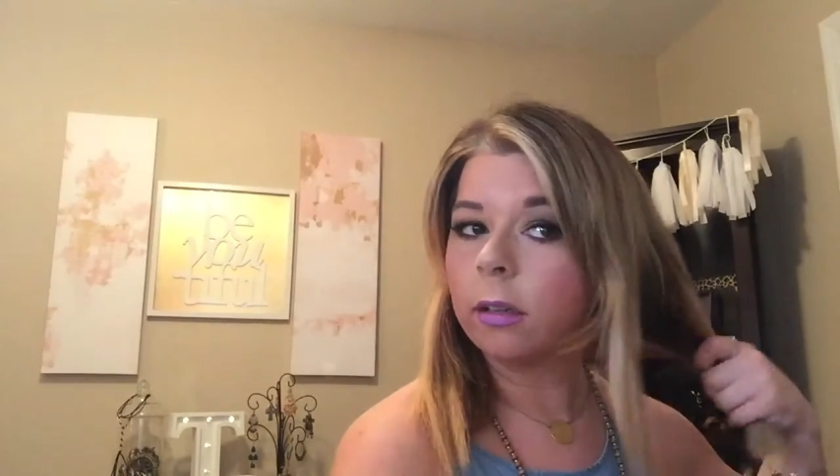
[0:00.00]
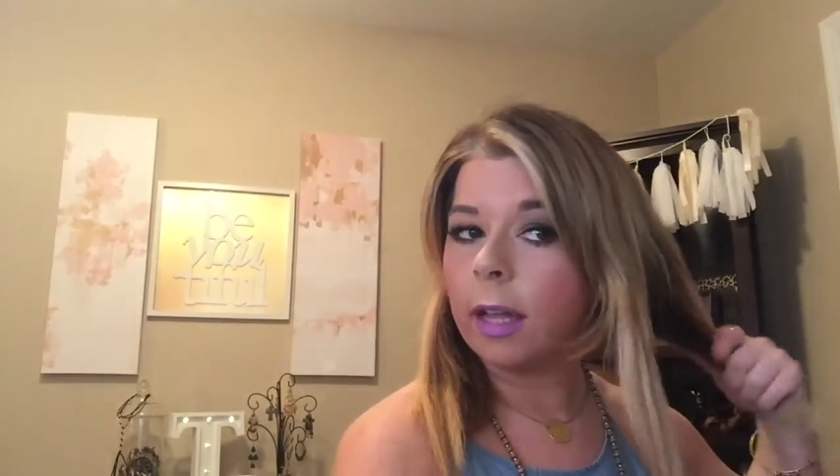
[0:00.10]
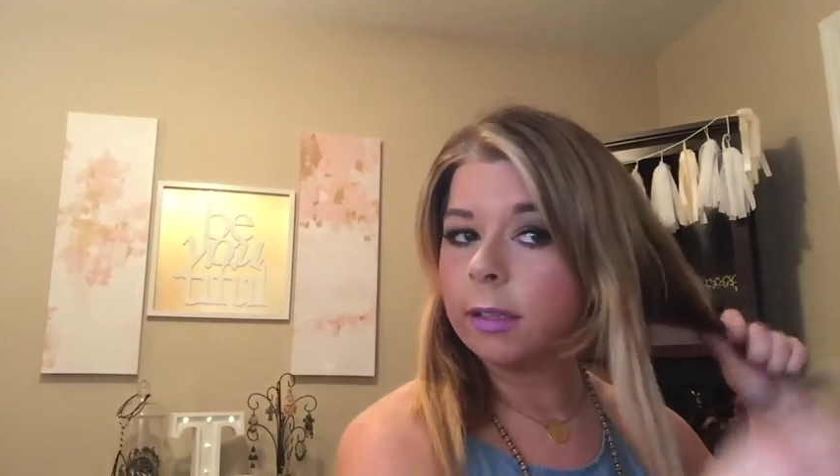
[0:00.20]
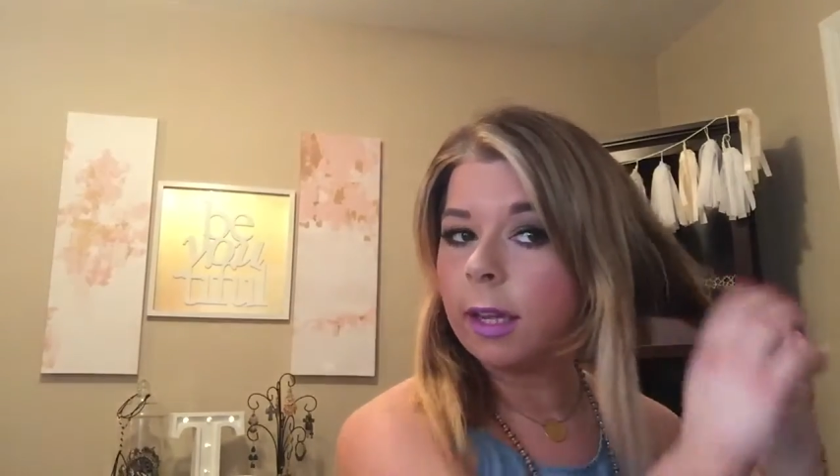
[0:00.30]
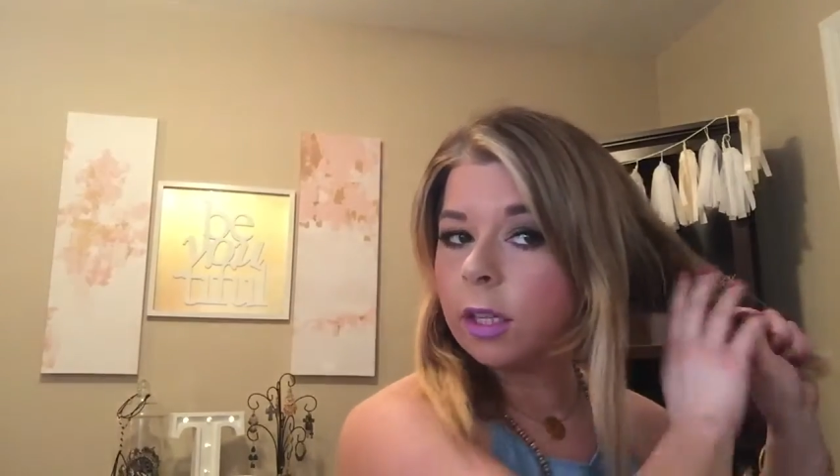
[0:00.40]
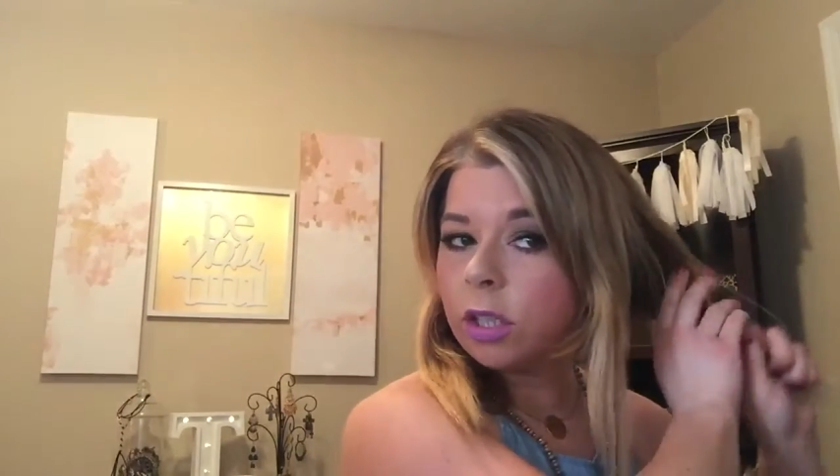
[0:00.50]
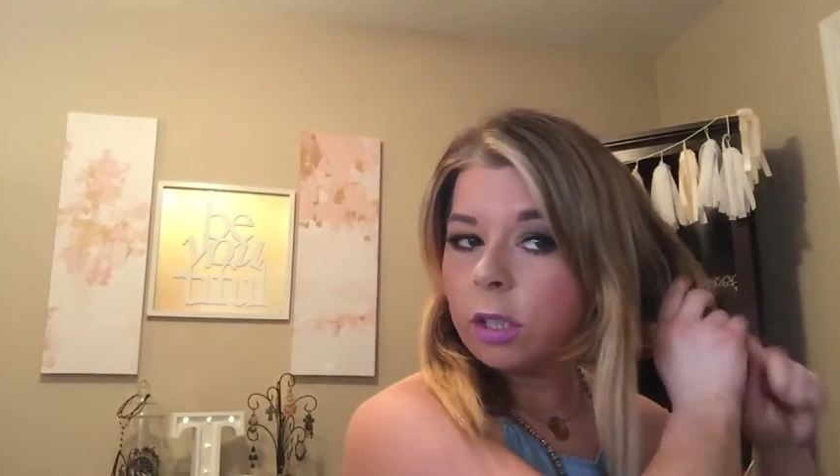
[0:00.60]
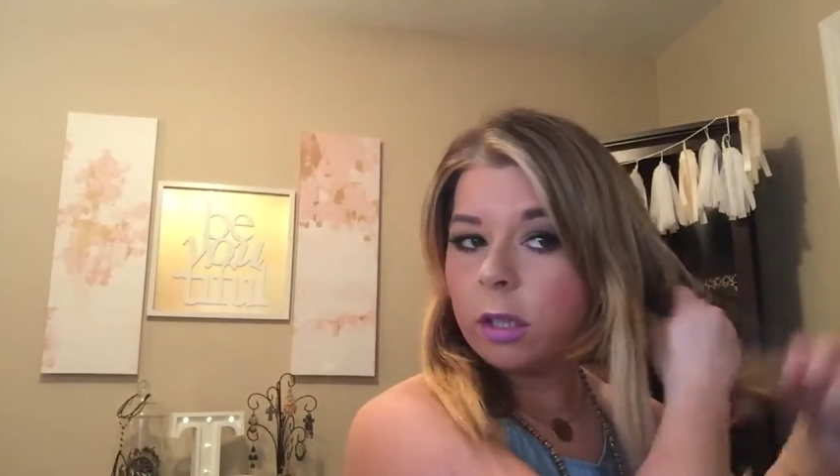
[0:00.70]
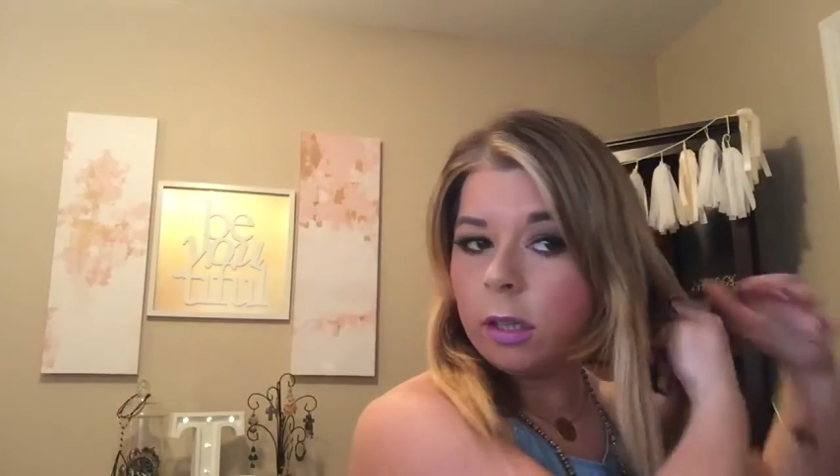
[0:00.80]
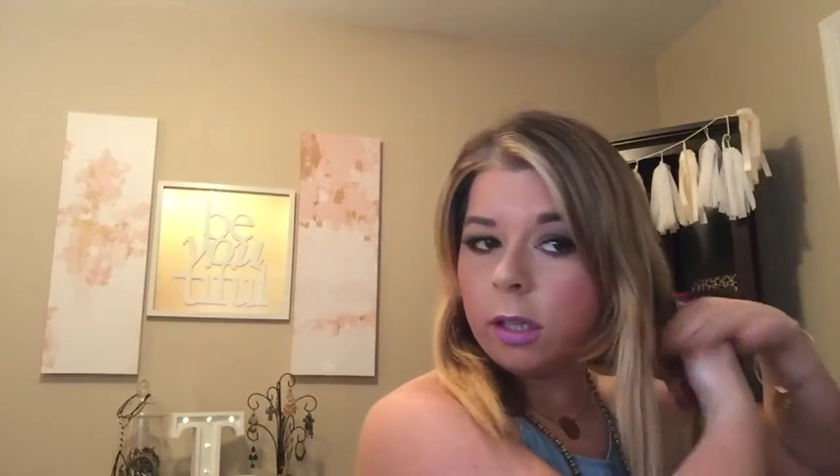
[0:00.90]
that
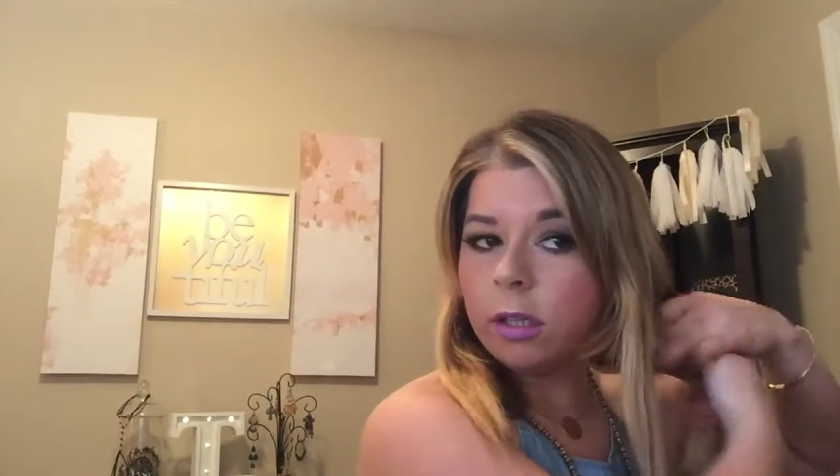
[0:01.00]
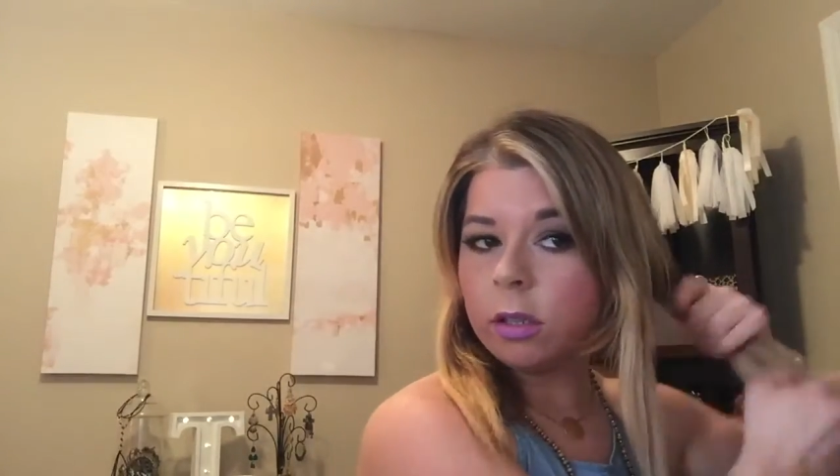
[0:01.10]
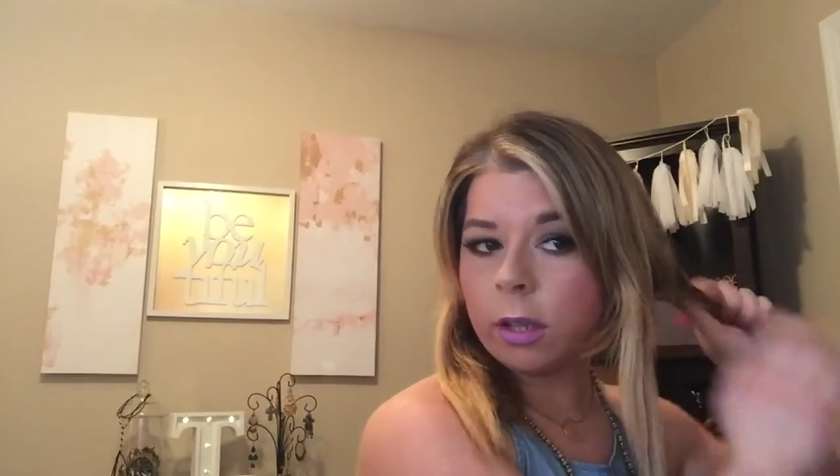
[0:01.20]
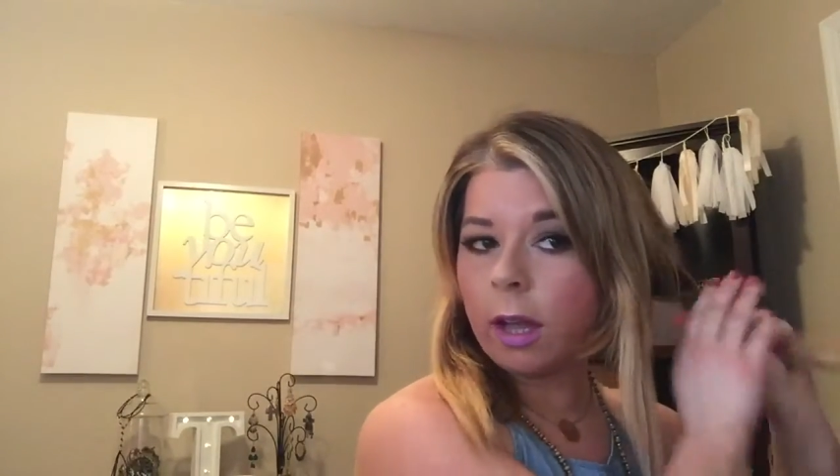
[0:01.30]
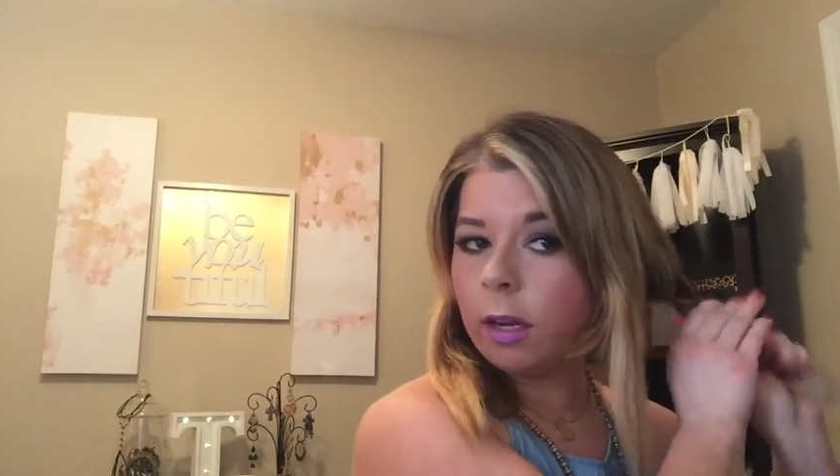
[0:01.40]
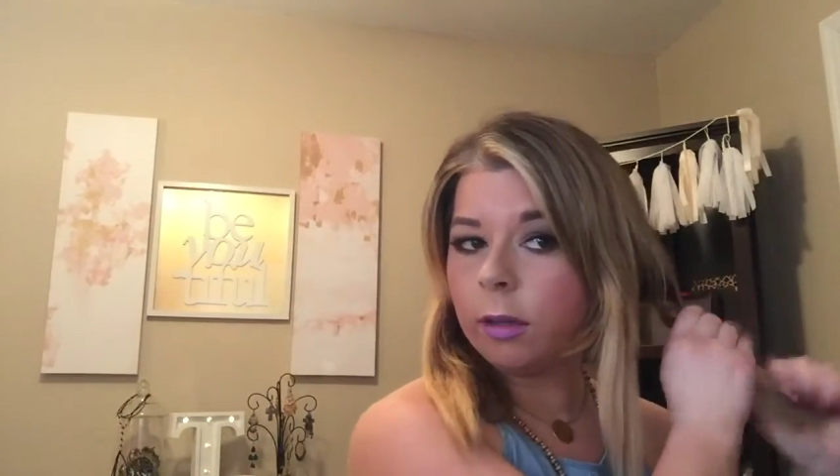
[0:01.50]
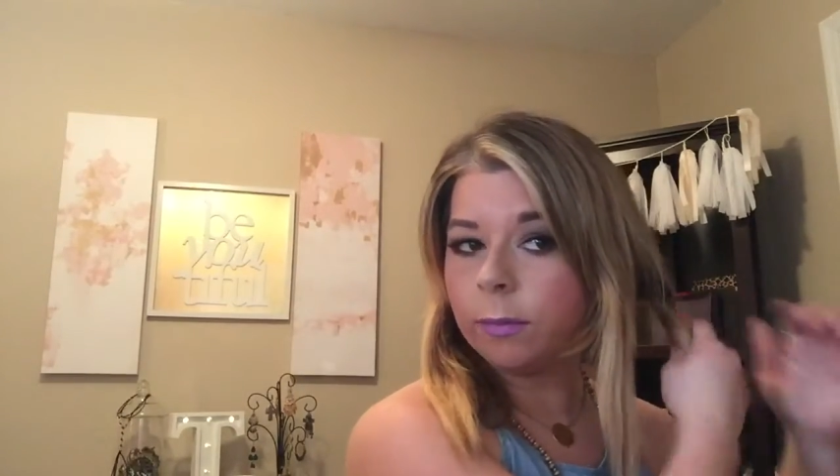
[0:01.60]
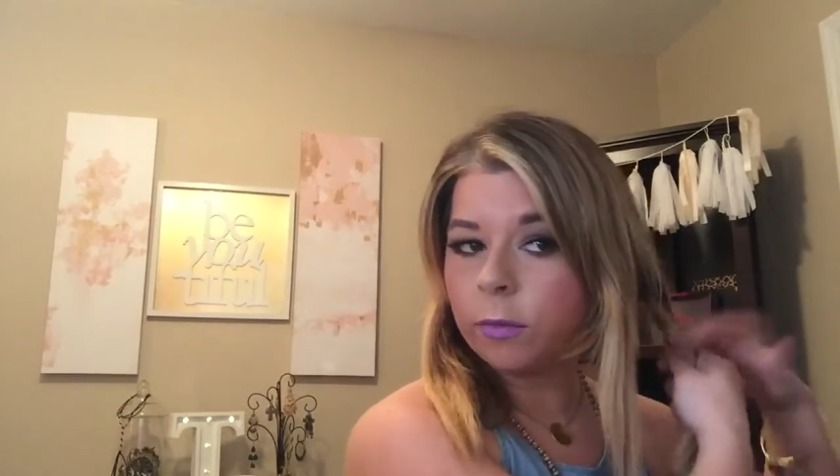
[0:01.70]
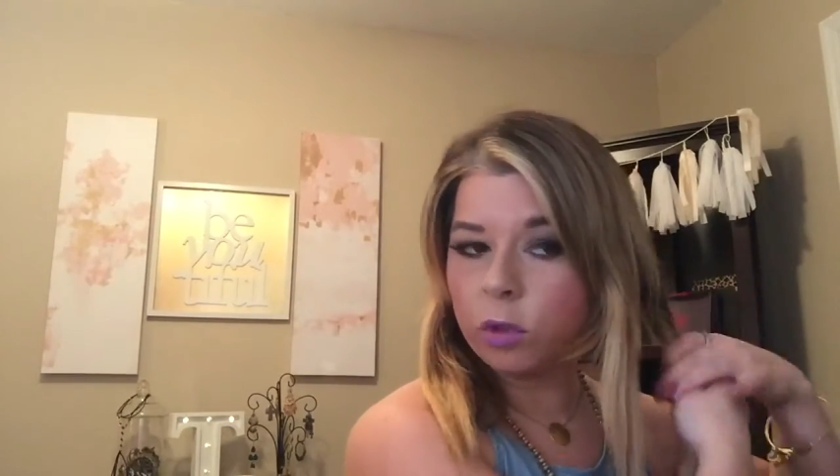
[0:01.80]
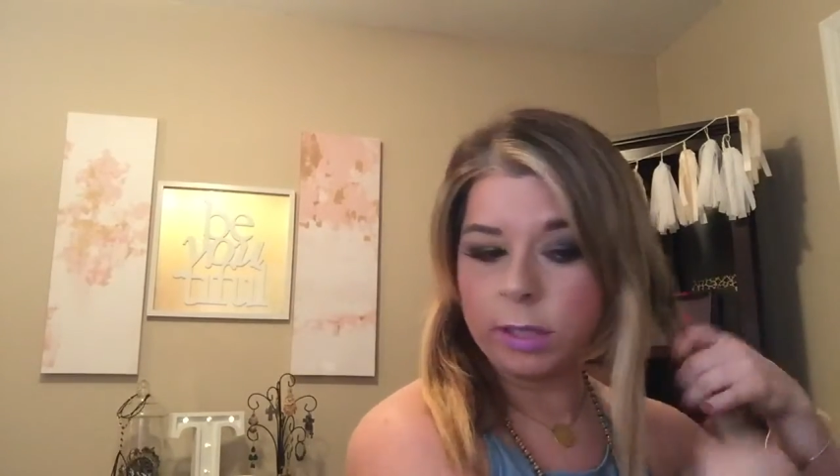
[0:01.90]
section, and then just kind of
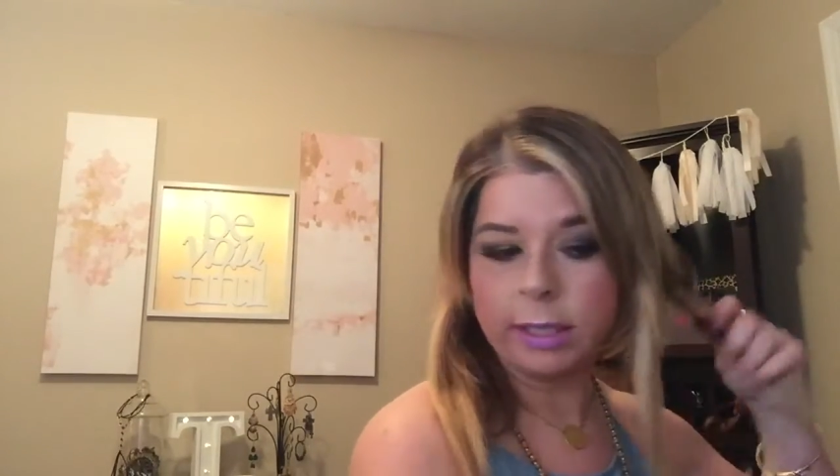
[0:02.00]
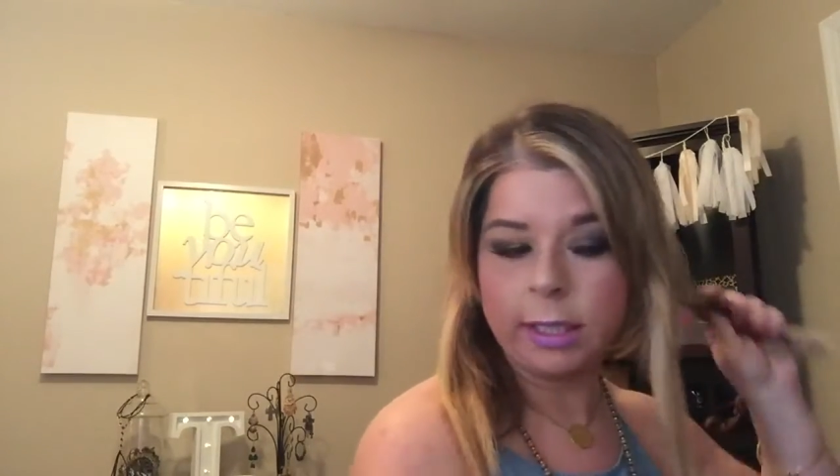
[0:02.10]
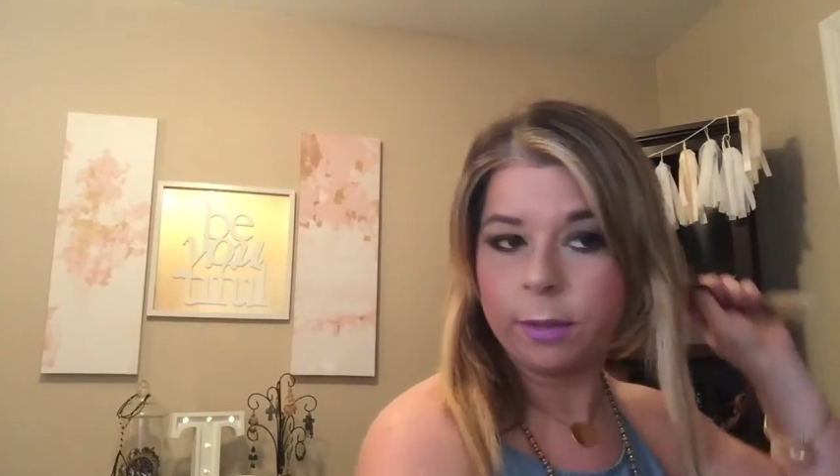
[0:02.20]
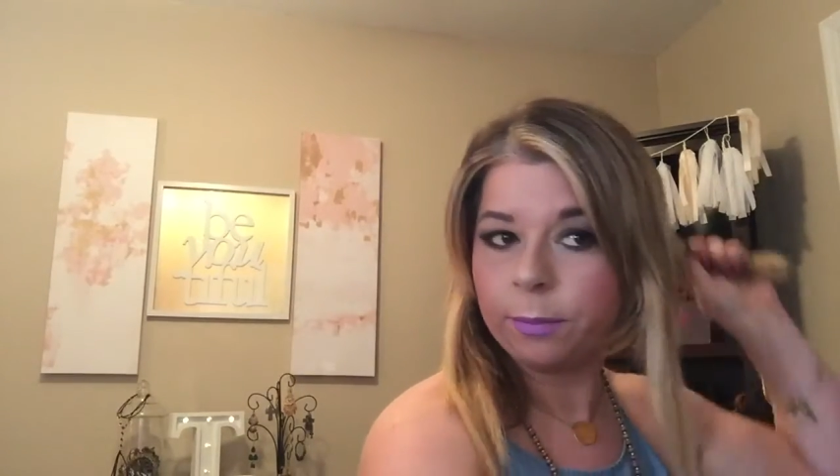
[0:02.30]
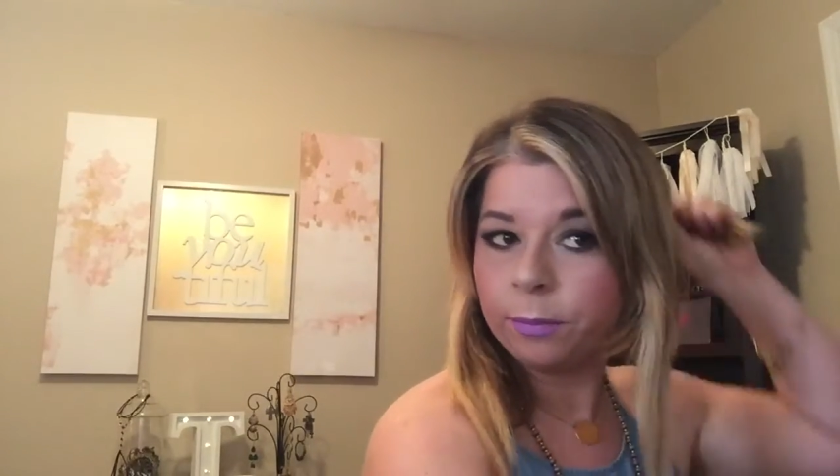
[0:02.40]
twist it